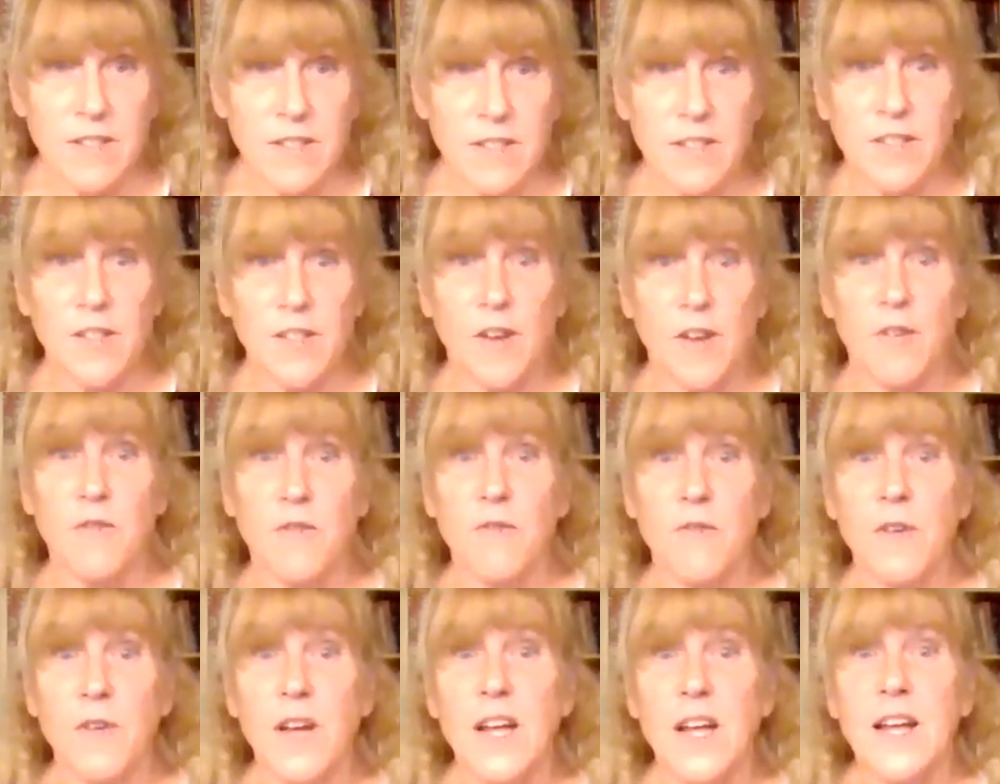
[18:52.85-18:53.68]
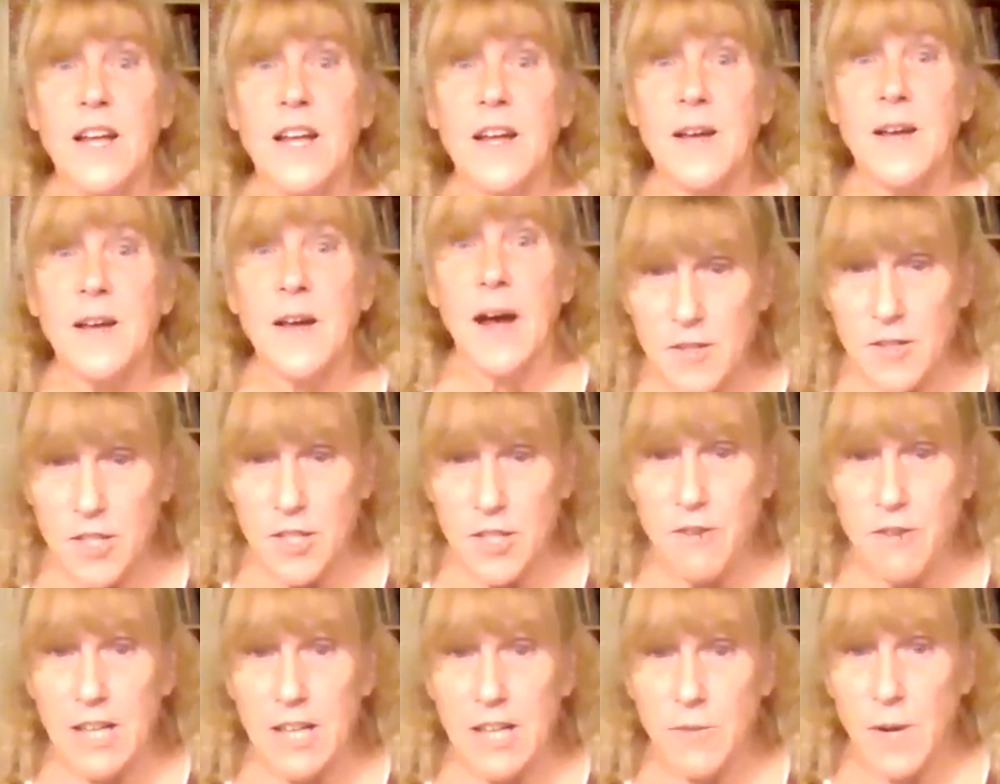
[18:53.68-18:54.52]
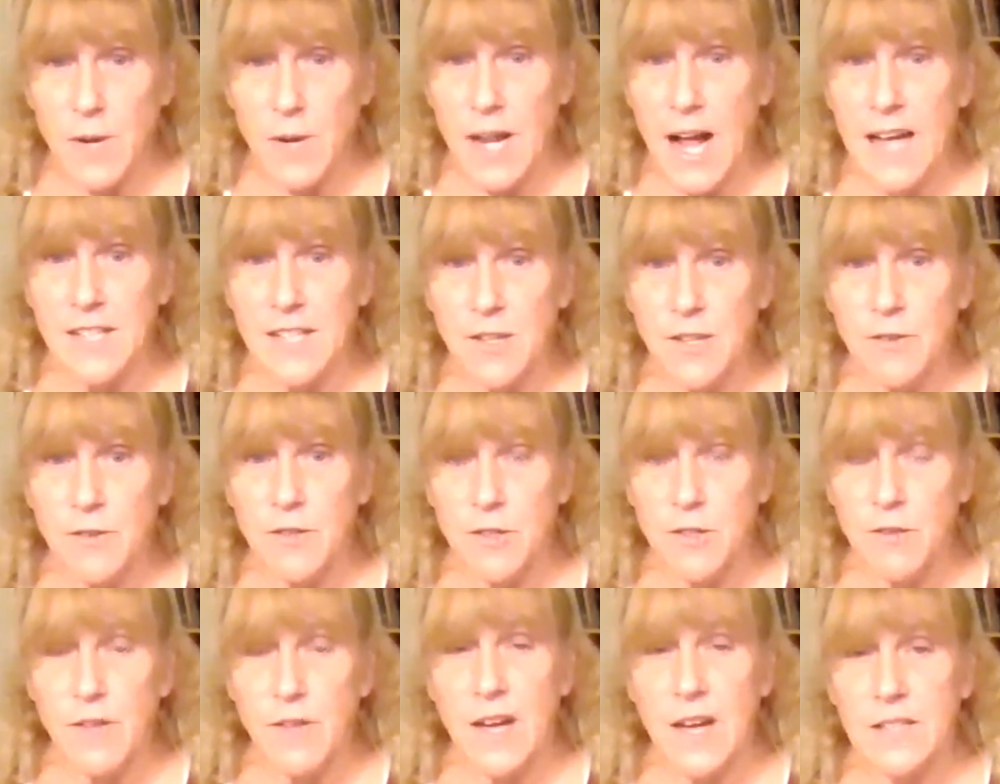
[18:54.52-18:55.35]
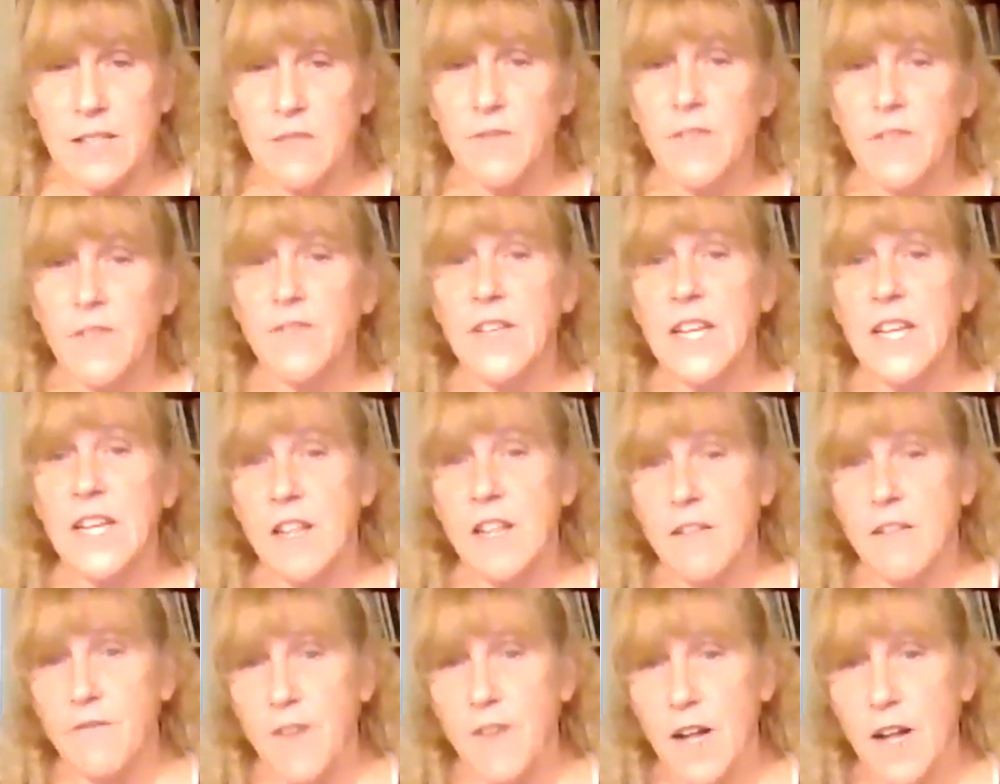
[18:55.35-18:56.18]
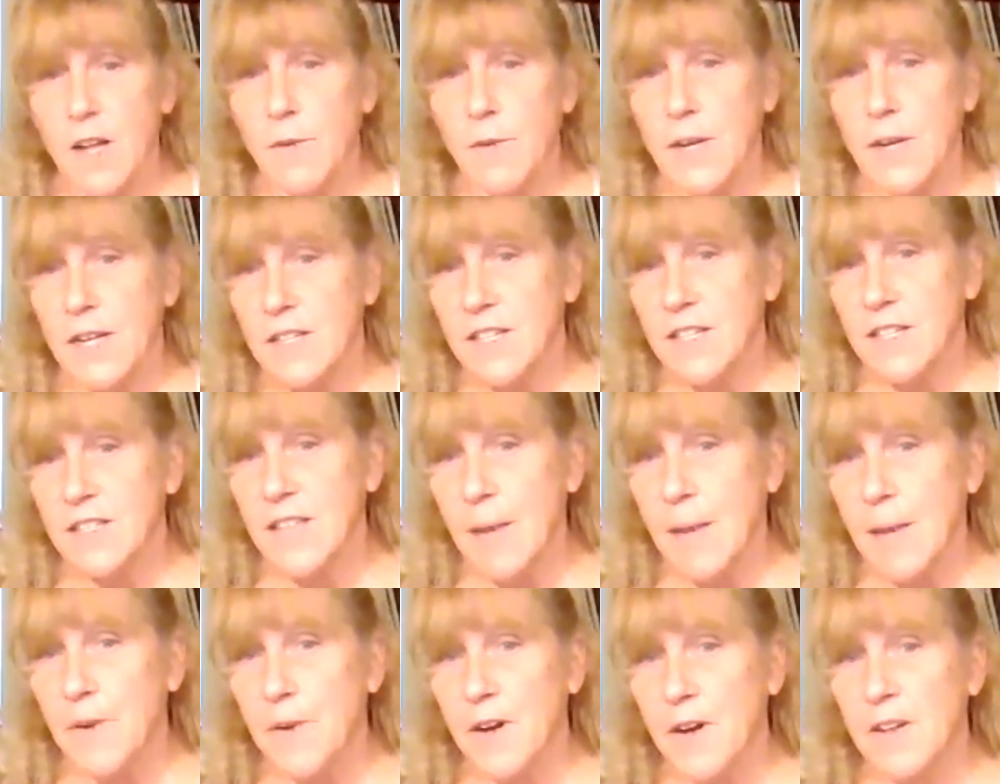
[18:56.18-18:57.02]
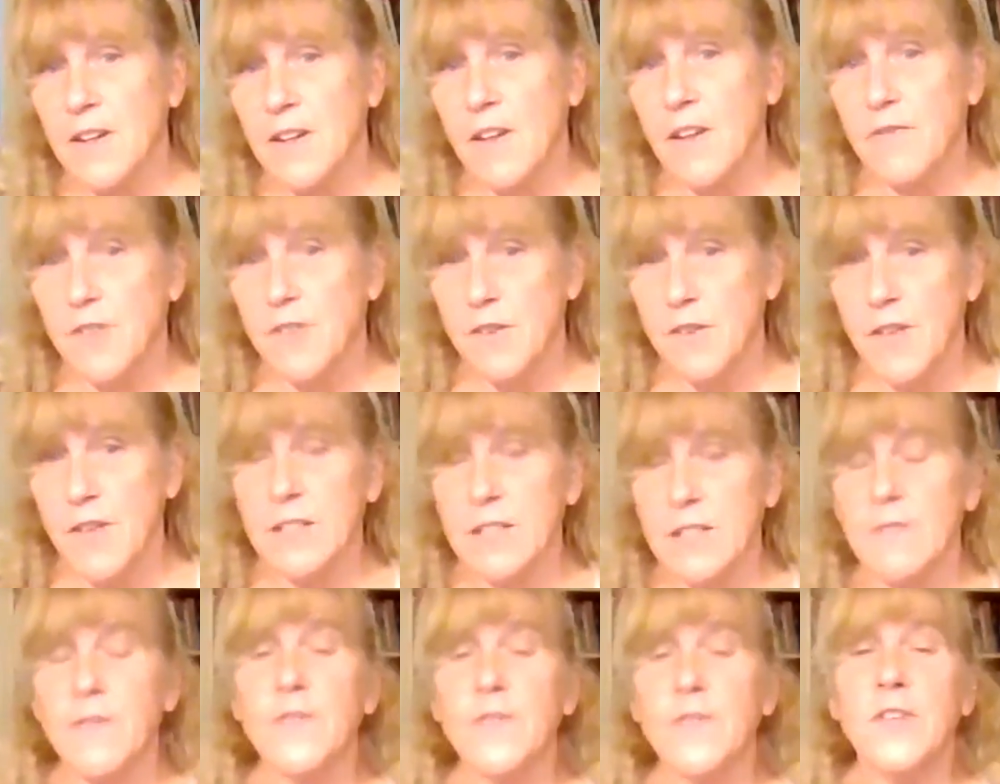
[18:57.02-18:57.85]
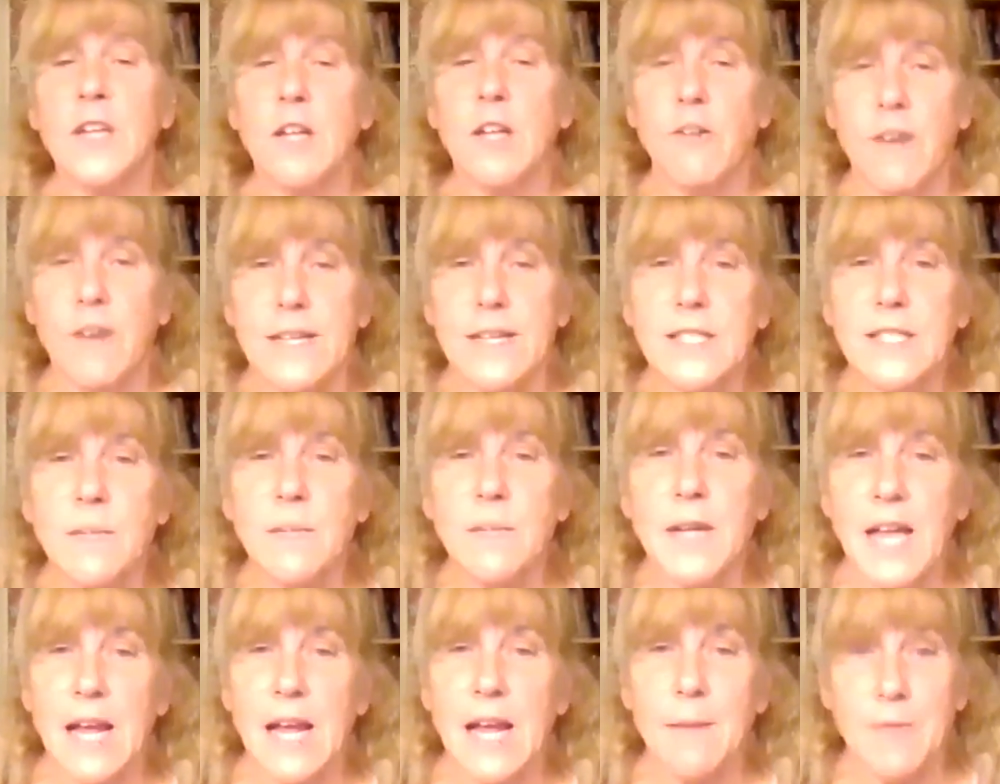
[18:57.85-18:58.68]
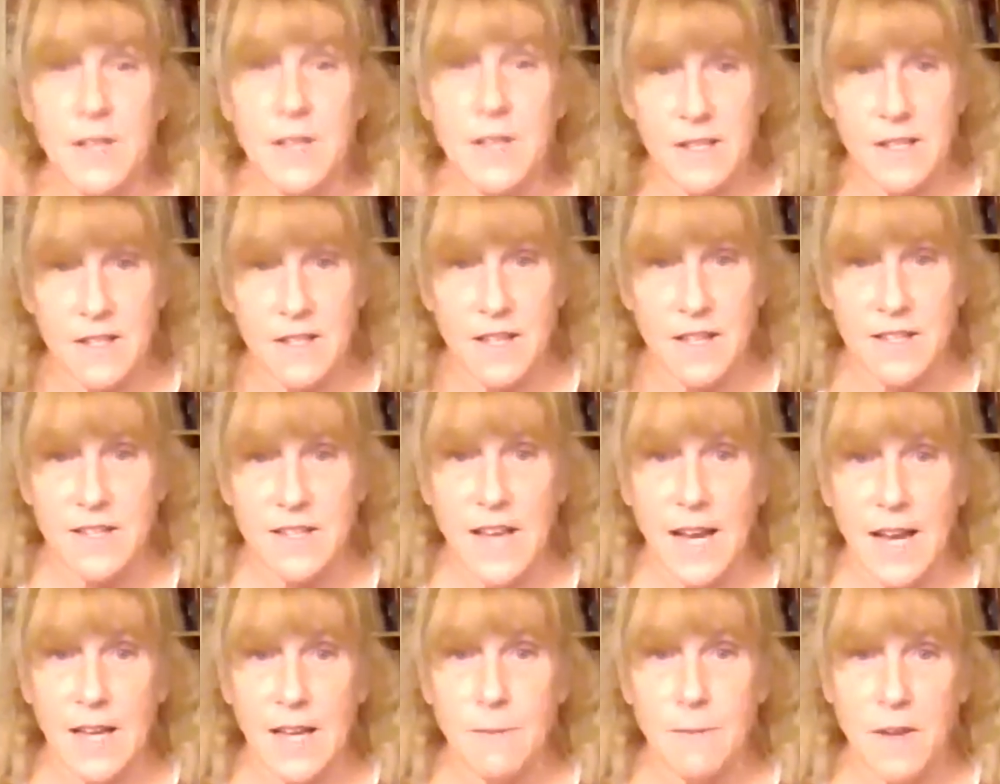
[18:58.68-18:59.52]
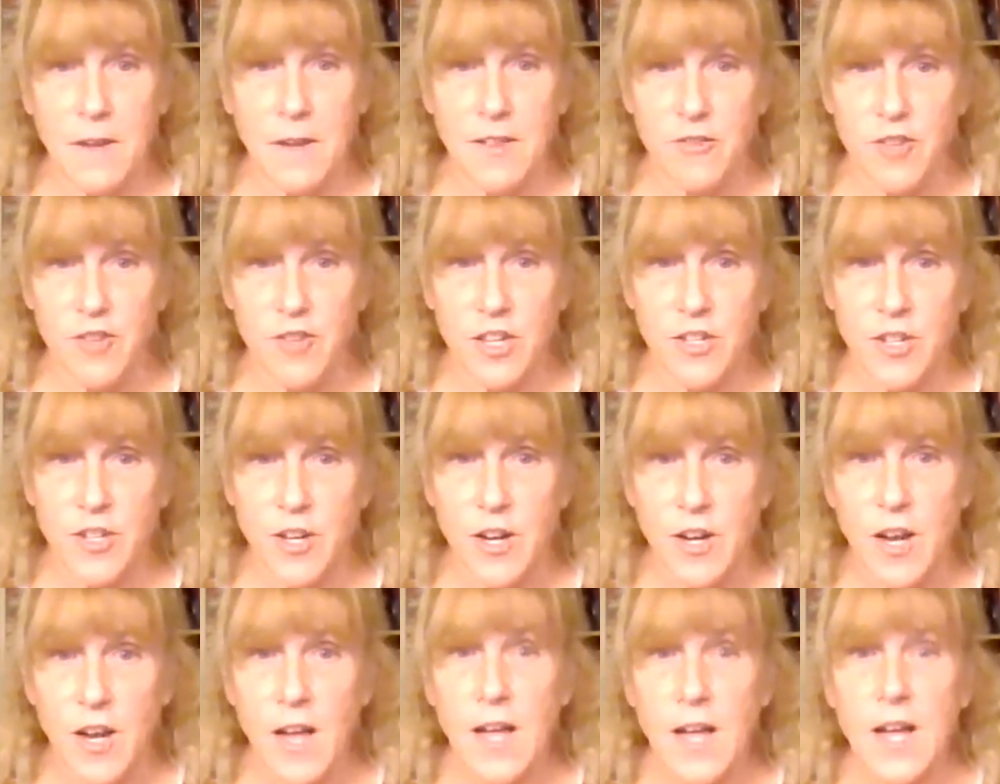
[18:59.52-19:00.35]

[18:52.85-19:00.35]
So she graduated high school in 2015, and the following December of 2015, Gracie became the second Mother Ginger.